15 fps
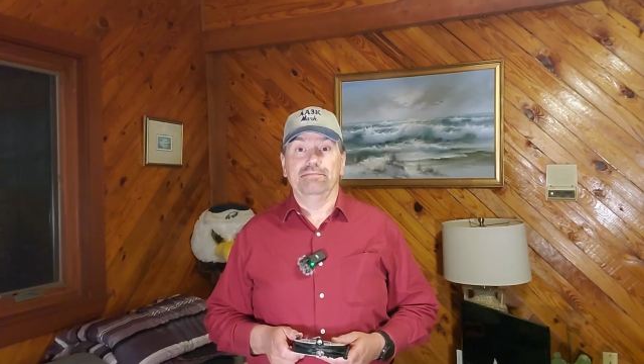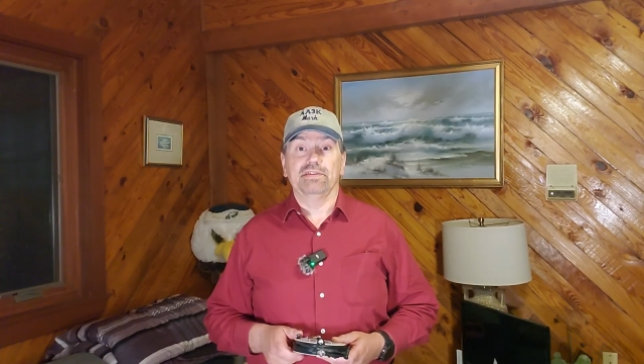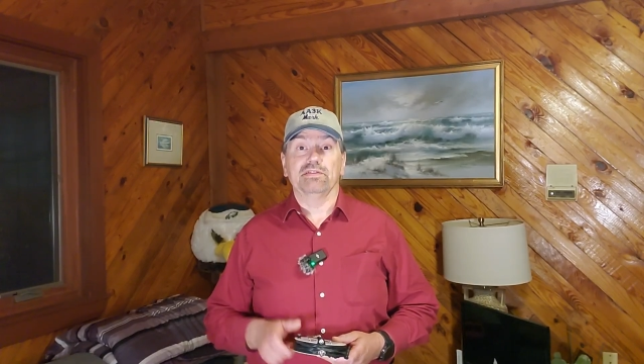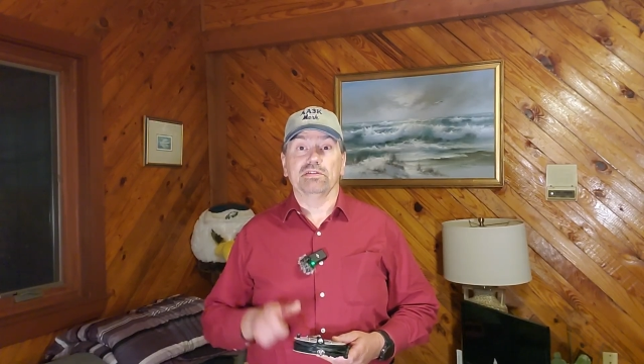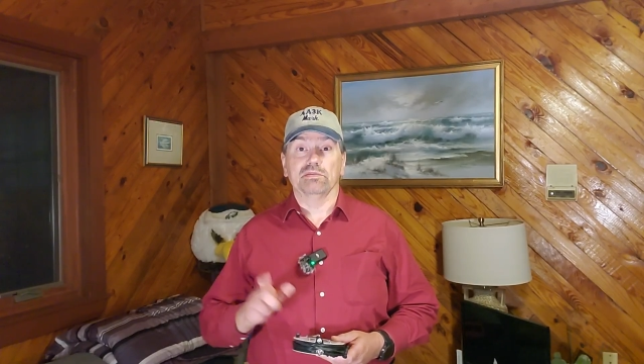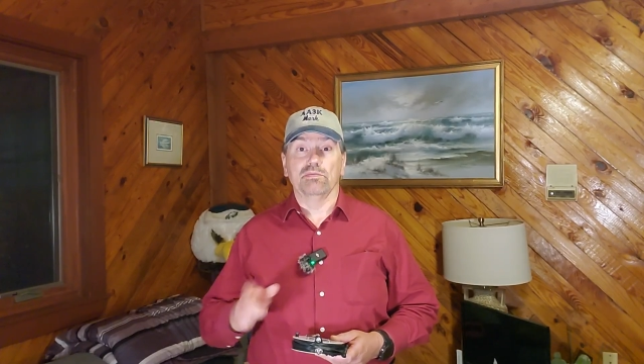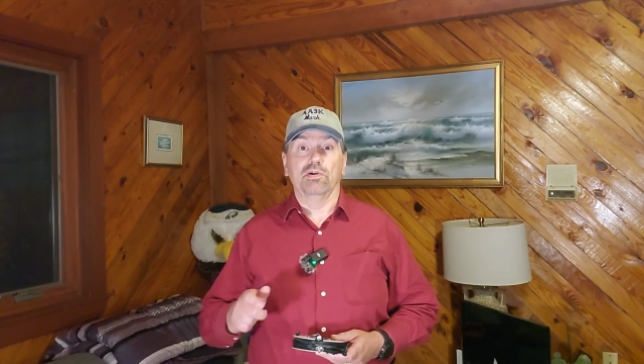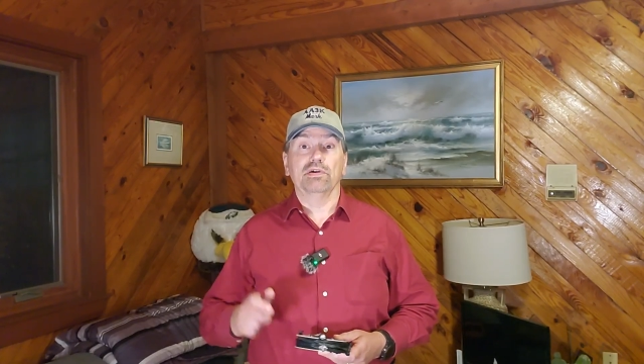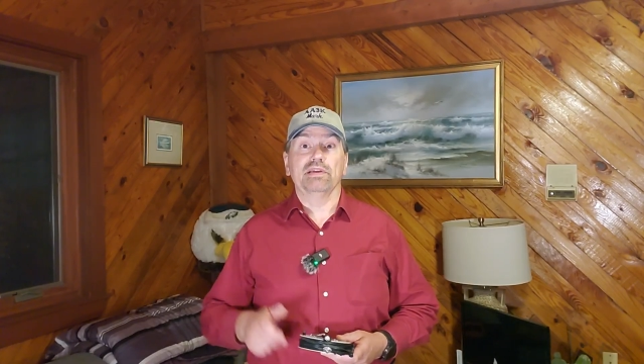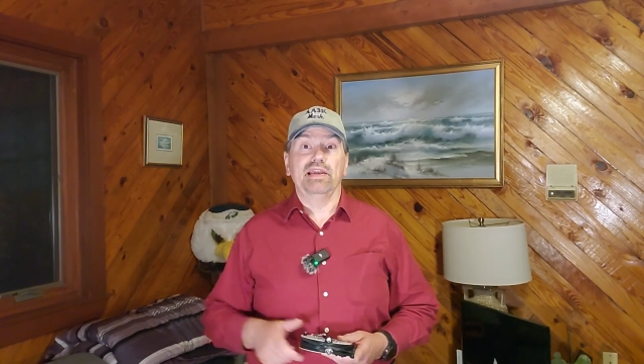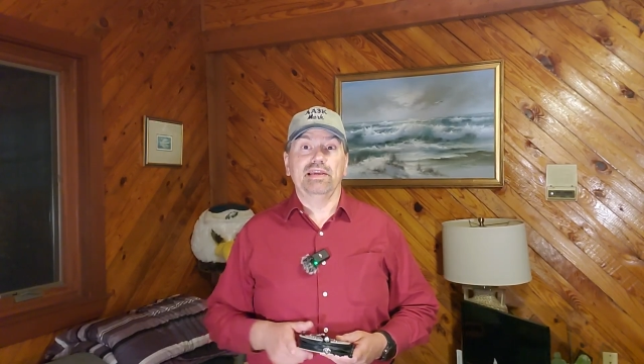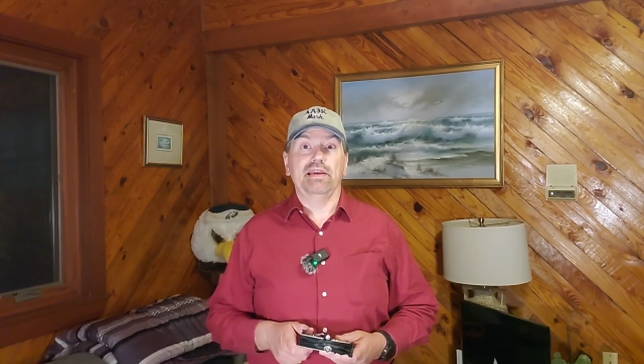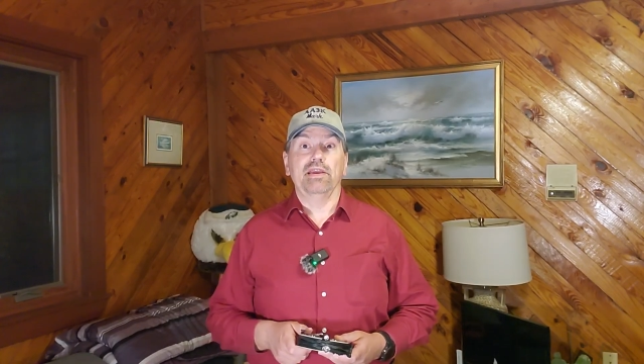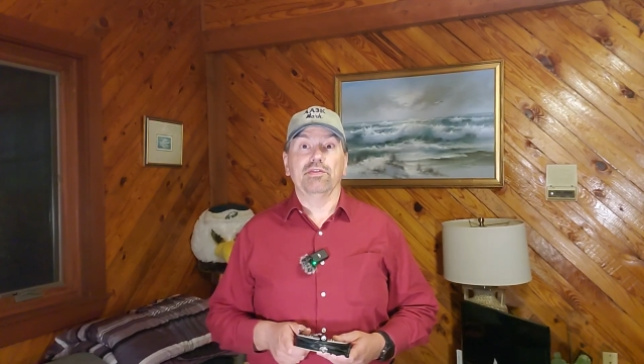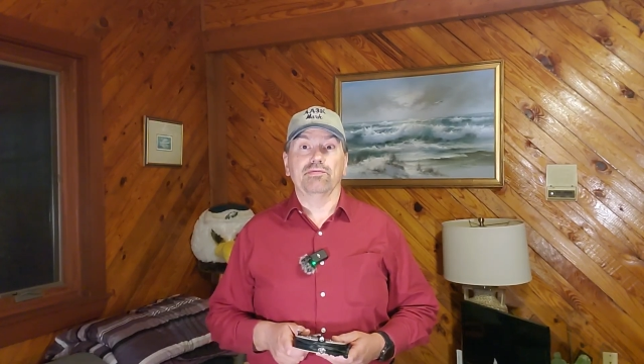This is Mark,
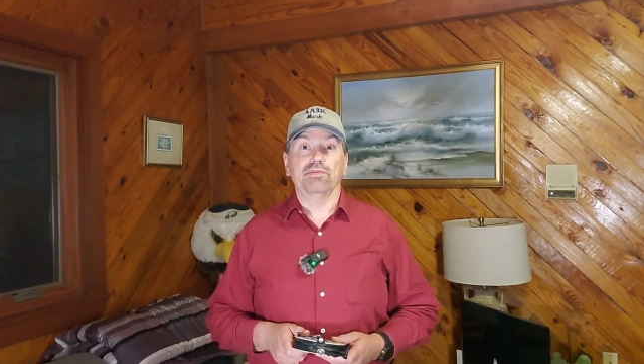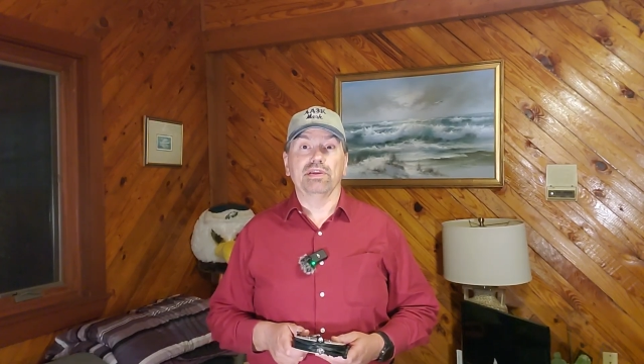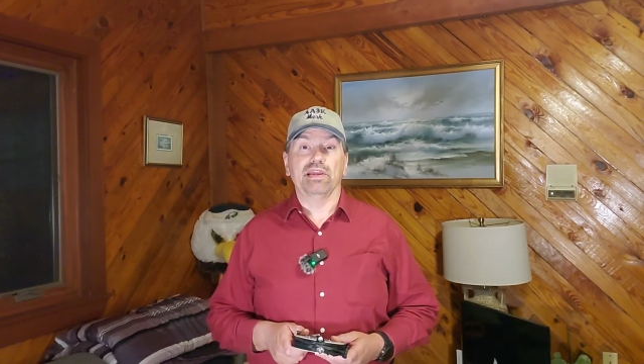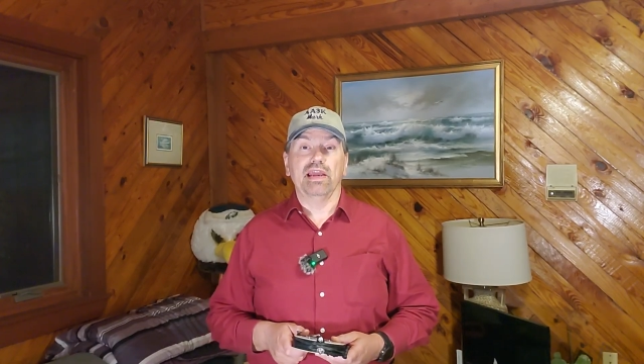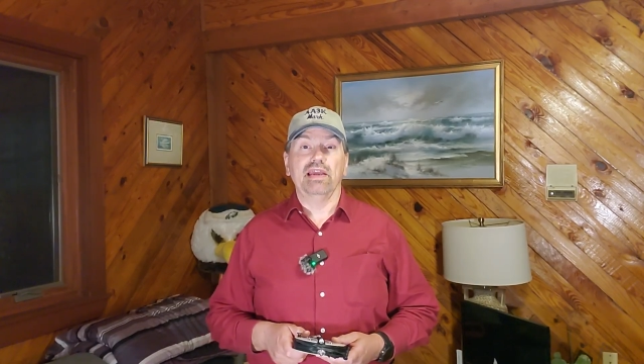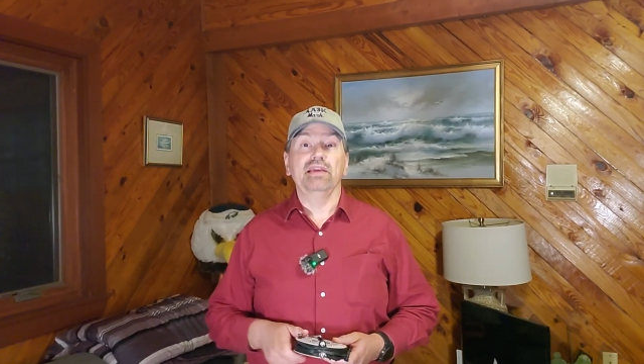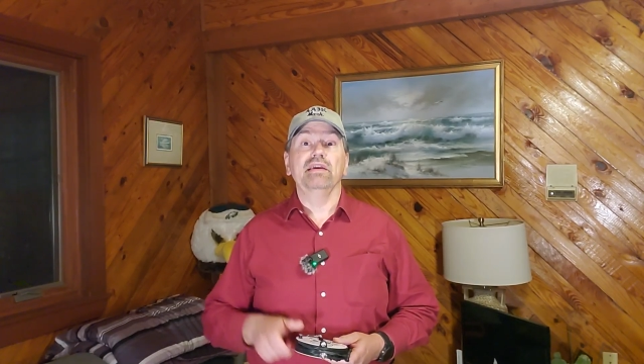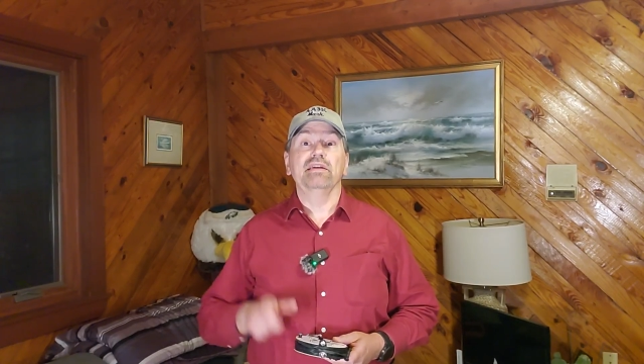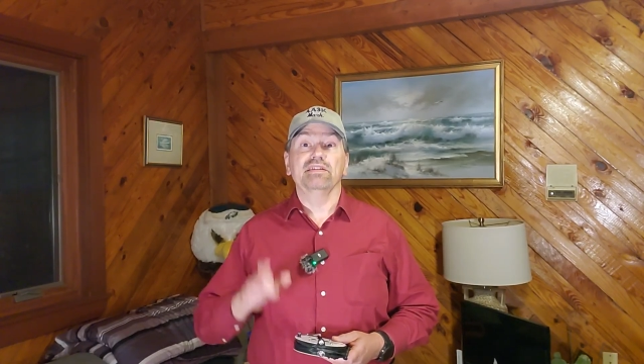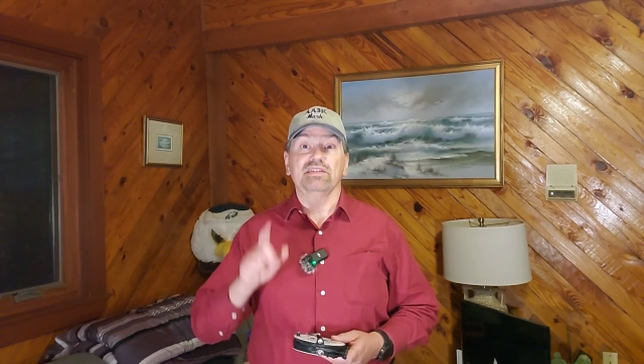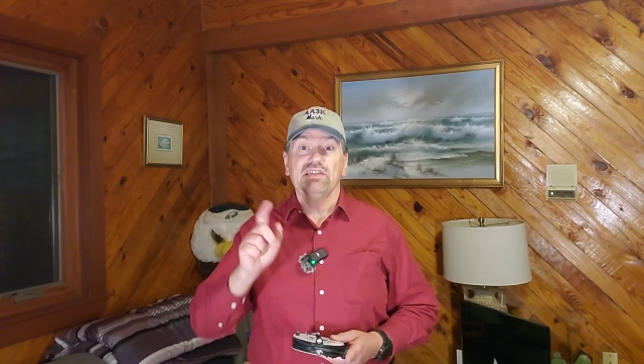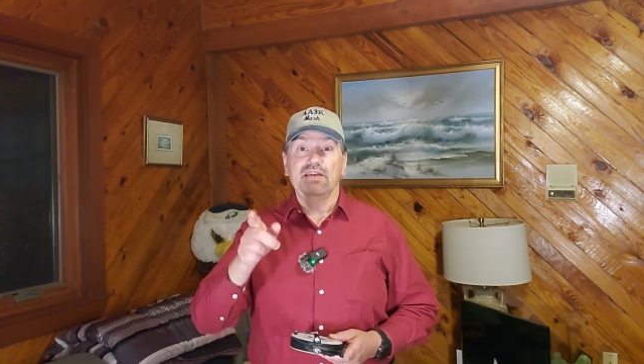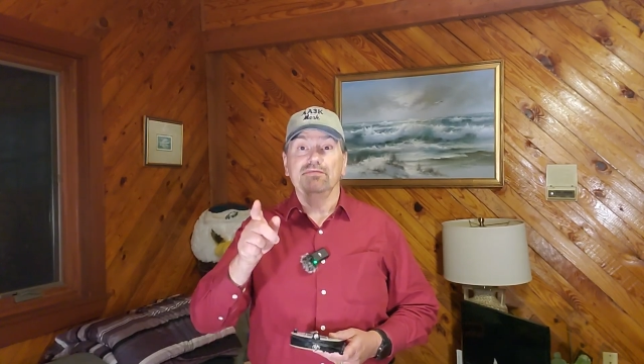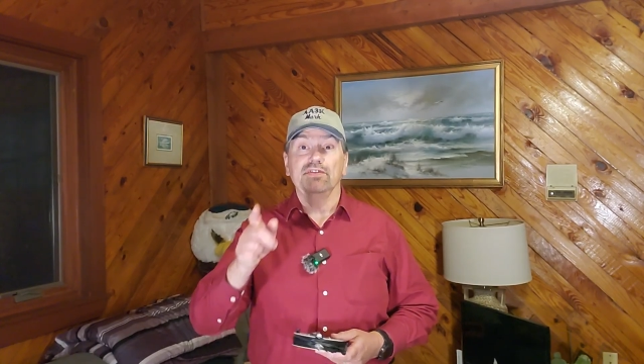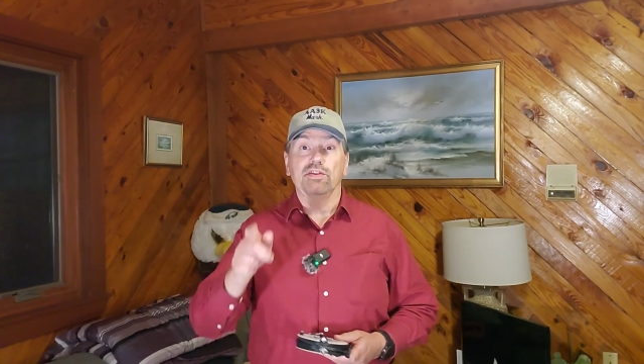
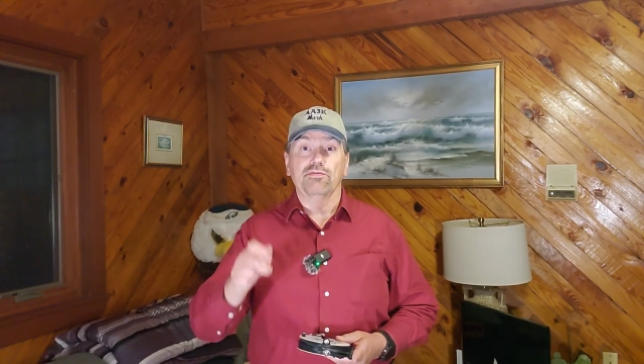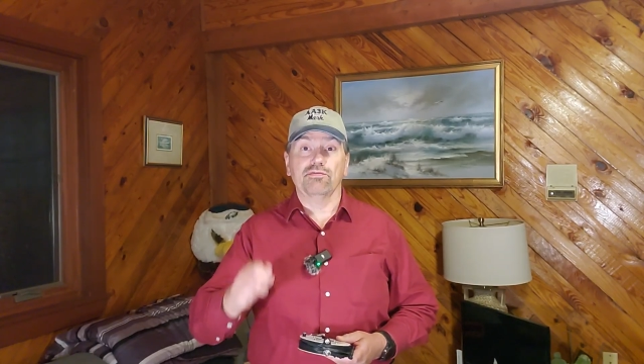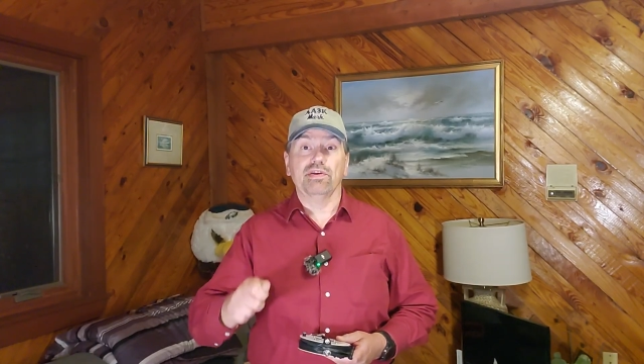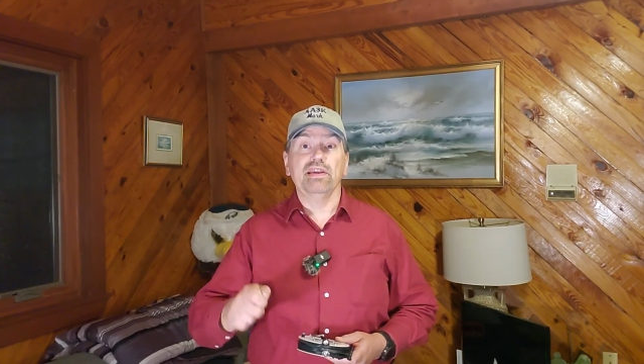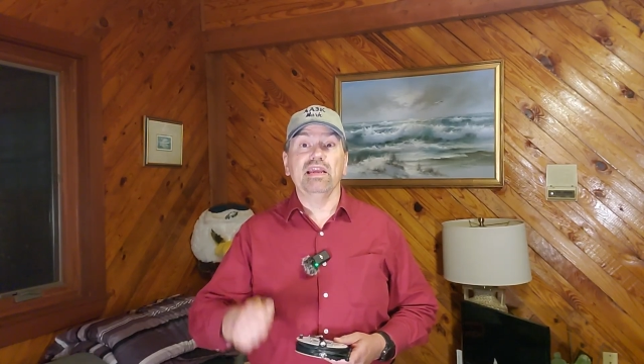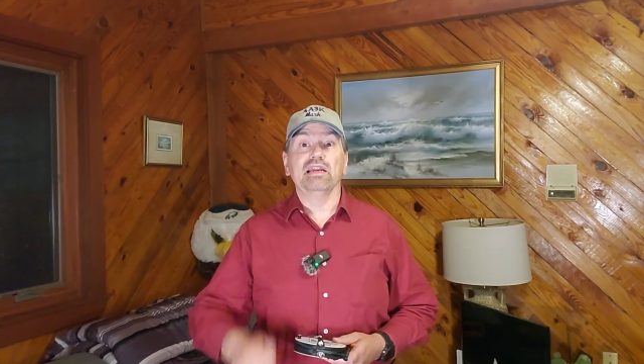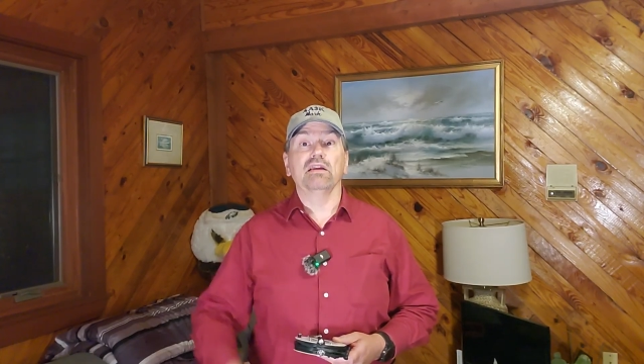AA3K73,